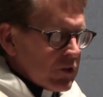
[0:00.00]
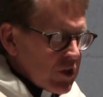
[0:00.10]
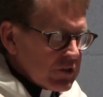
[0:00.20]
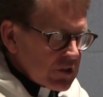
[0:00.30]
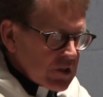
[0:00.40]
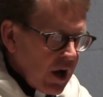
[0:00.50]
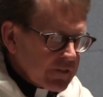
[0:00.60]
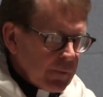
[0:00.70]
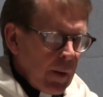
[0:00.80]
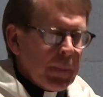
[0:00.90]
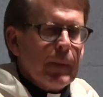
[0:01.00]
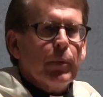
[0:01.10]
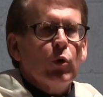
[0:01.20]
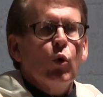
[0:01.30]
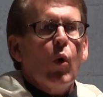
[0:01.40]
Jesus talks about
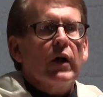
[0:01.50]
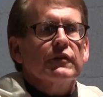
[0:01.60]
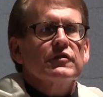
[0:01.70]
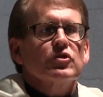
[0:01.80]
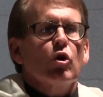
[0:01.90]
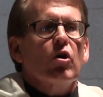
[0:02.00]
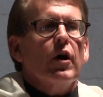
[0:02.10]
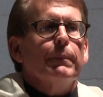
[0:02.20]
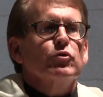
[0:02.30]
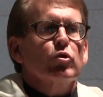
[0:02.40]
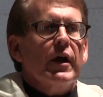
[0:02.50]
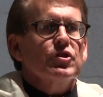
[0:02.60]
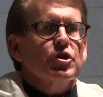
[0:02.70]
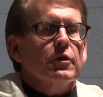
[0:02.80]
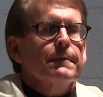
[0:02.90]
people who want to store up
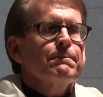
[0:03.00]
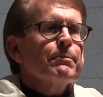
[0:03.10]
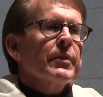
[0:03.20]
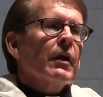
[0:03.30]
treasure